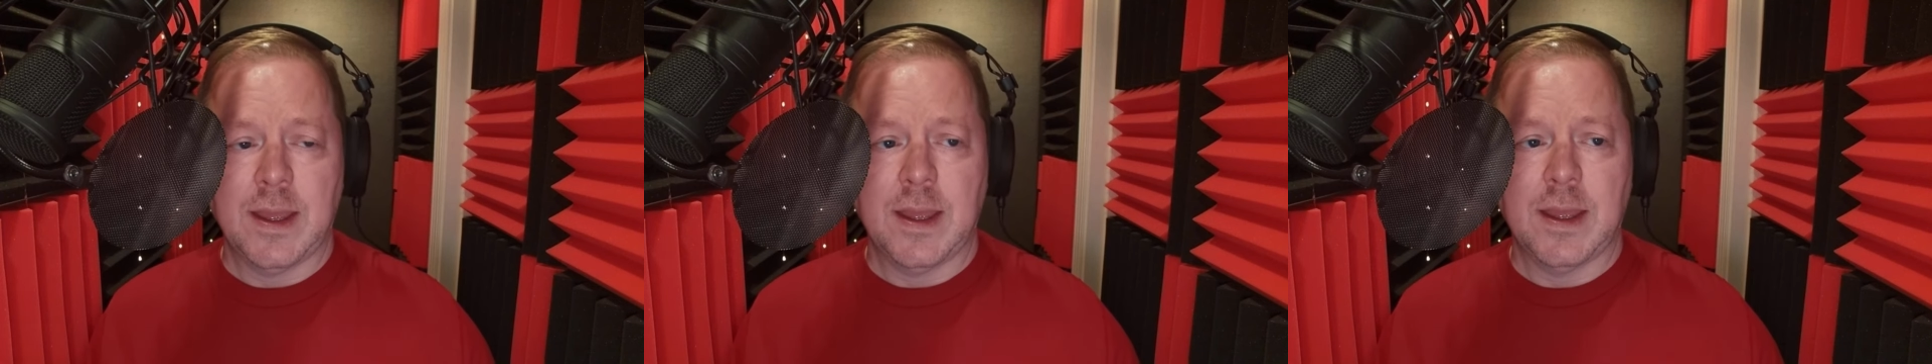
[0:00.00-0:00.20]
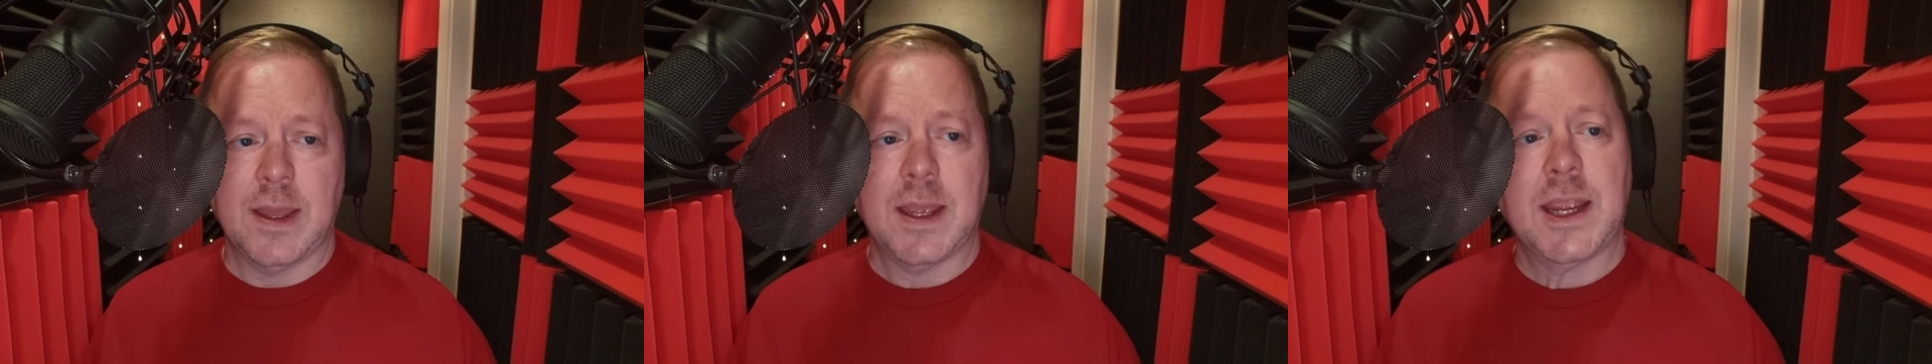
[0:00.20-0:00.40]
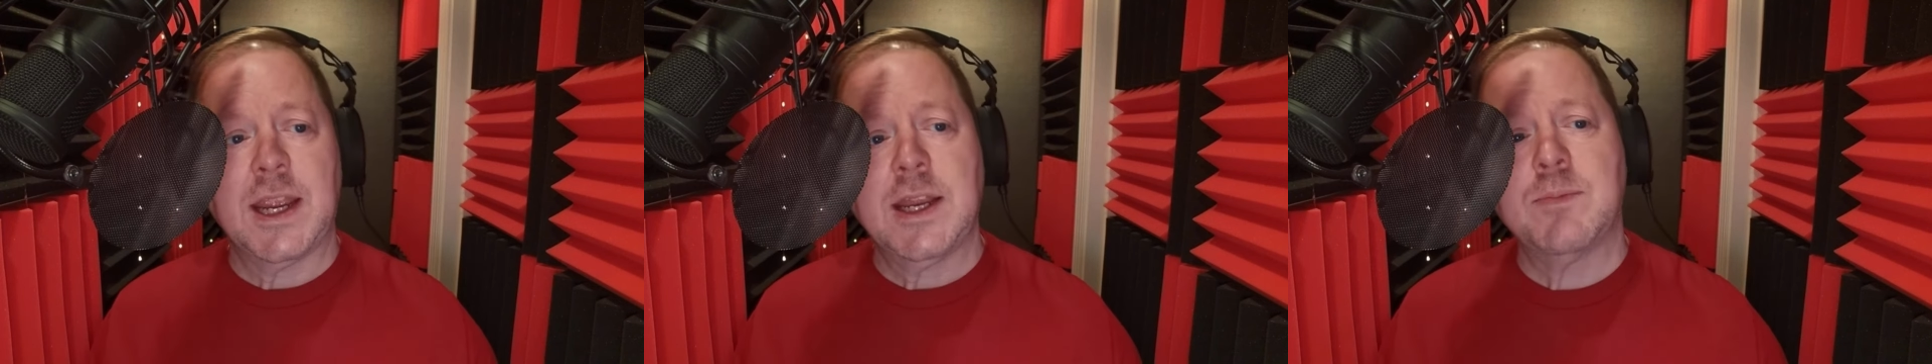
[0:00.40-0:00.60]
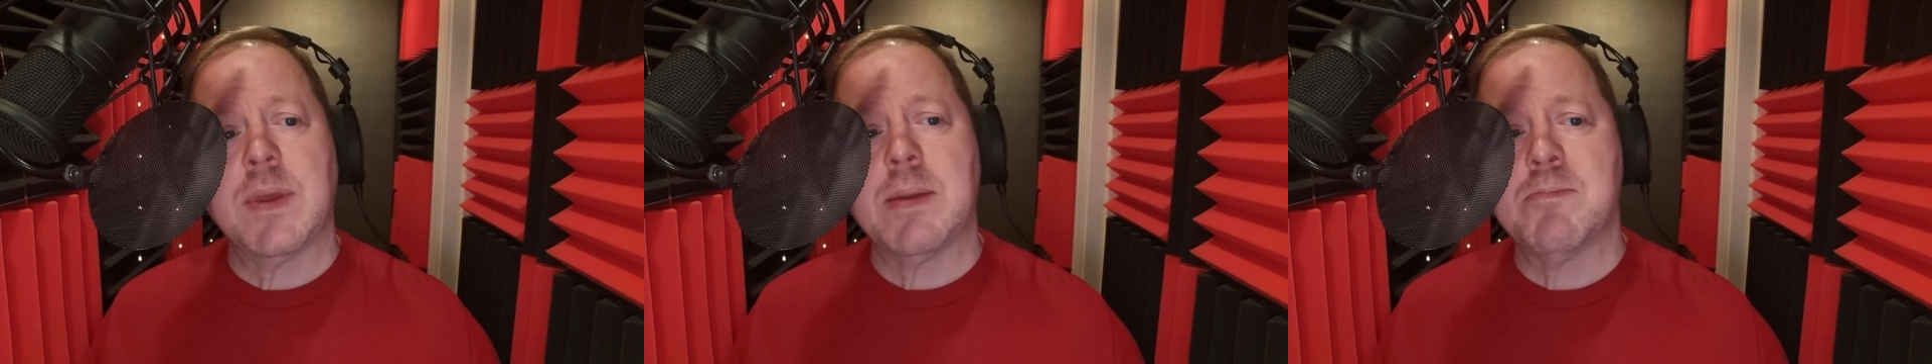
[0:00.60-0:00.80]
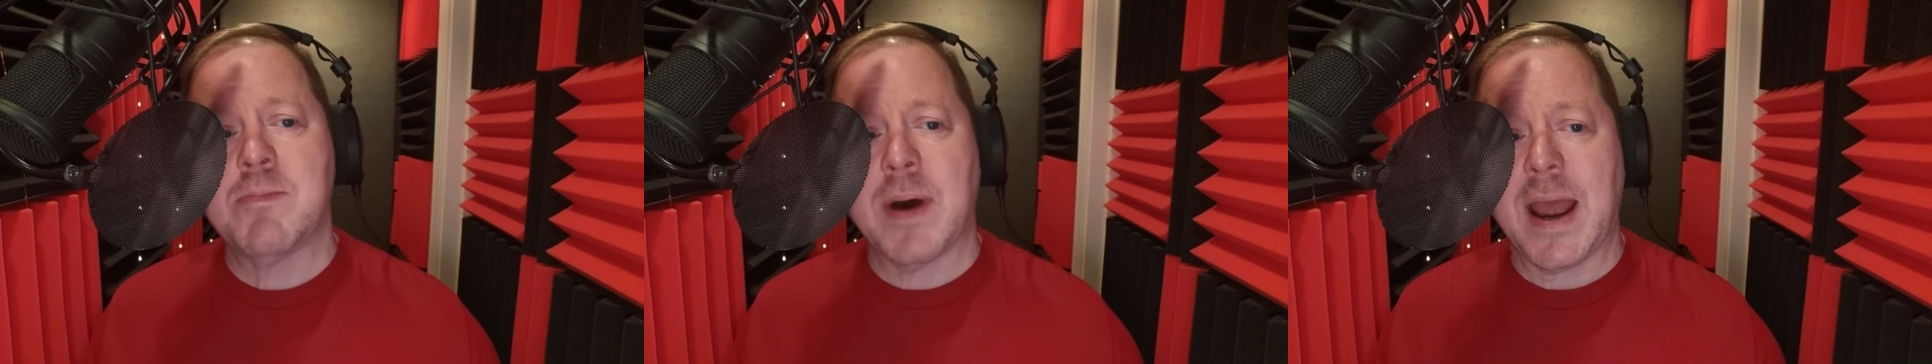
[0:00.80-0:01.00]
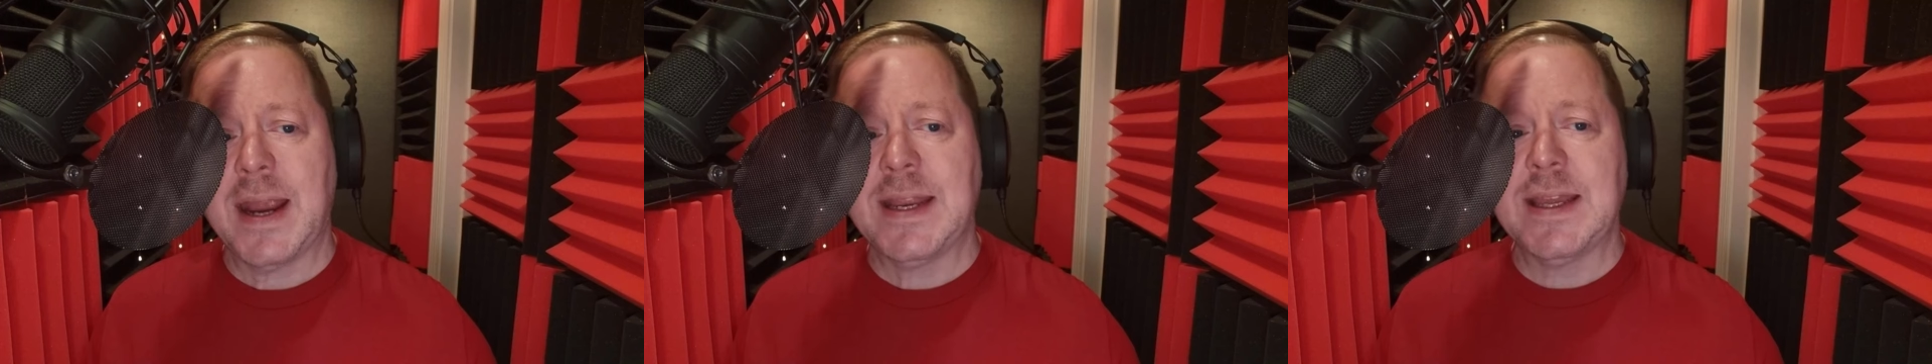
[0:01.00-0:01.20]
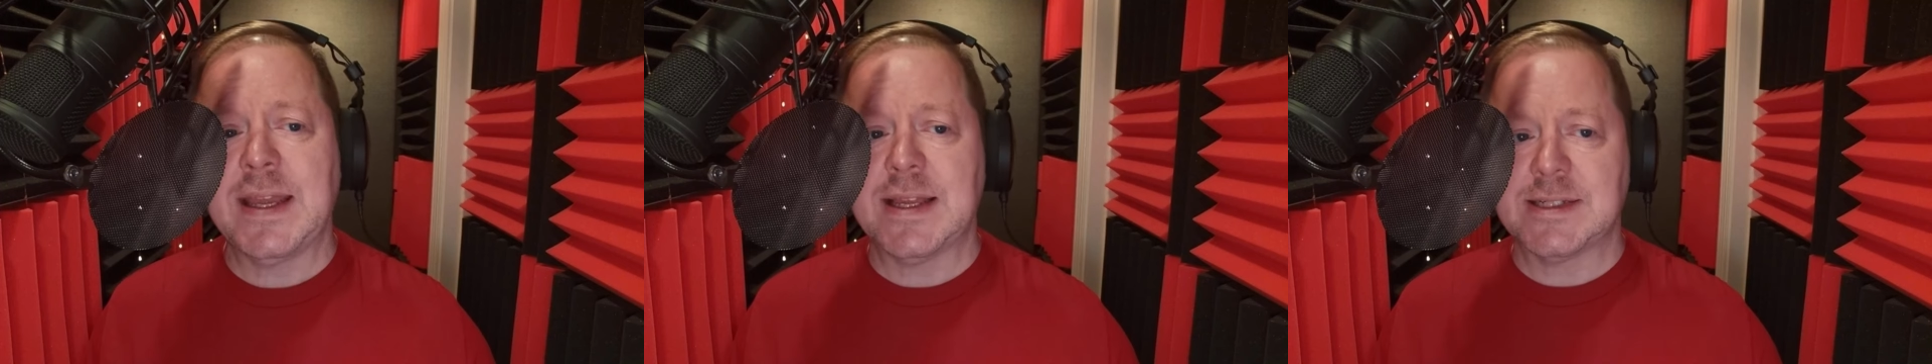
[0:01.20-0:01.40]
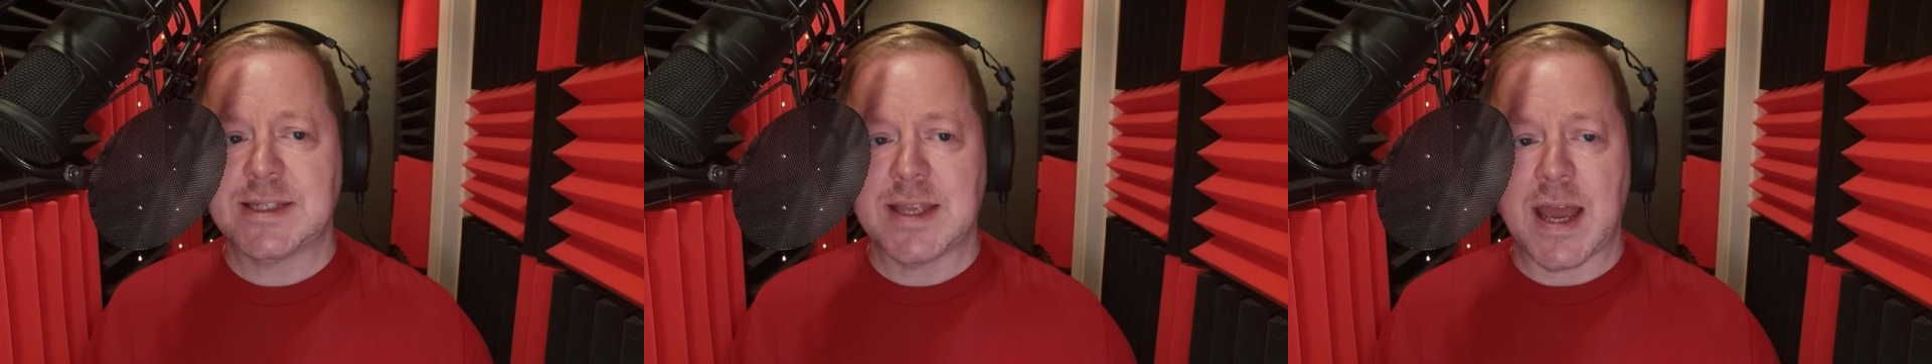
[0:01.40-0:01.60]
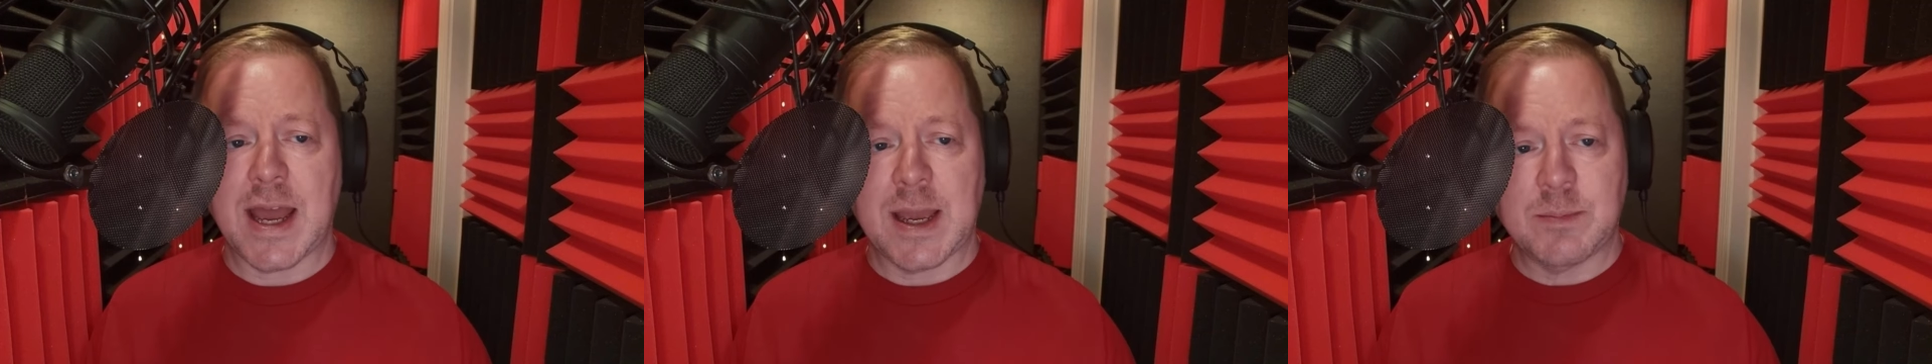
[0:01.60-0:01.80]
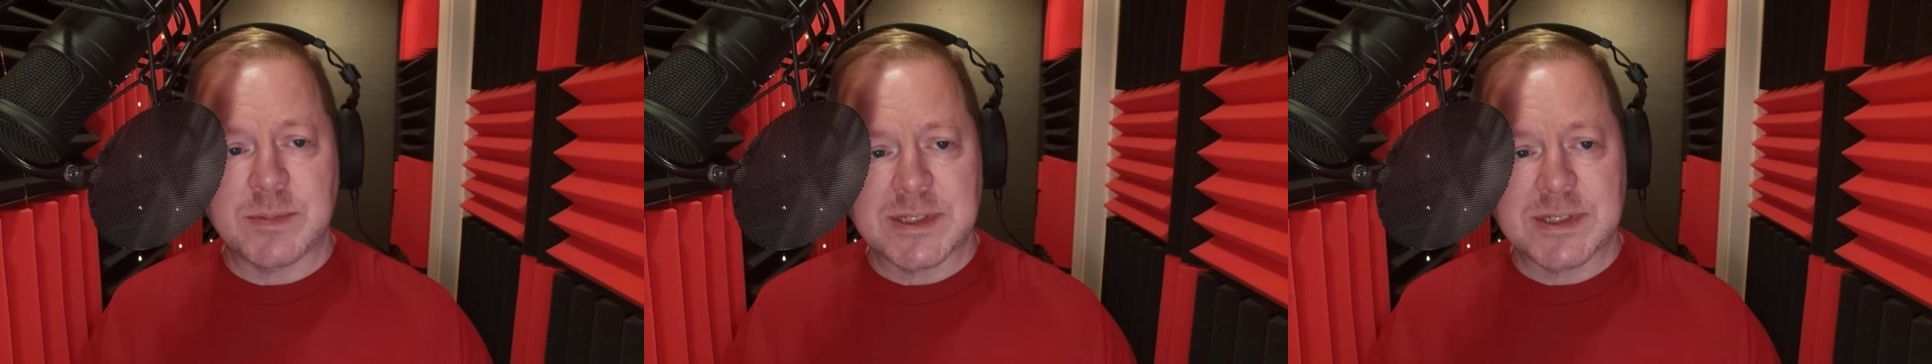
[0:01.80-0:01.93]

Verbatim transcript: He'd been biding his time